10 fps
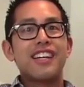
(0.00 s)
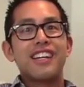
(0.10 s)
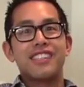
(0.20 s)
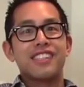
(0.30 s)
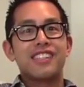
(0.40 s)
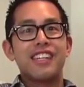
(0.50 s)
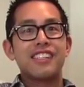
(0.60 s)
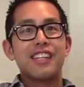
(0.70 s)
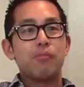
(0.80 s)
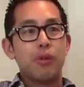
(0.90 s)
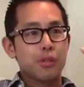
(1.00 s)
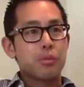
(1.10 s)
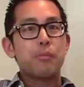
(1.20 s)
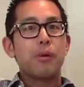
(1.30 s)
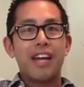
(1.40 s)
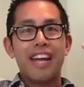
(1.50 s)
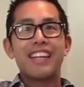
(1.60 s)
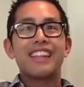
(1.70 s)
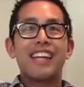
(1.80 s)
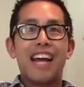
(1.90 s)
is the season that most people
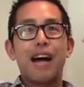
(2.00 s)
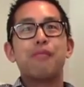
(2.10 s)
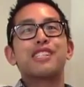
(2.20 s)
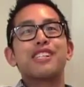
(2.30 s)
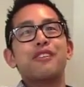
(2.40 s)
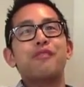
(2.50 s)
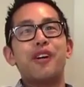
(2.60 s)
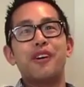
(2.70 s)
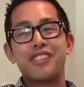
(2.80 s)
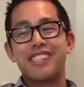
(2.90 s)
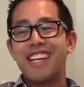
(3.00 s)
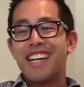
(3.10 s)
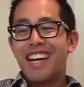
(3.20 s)
hate the absolute most,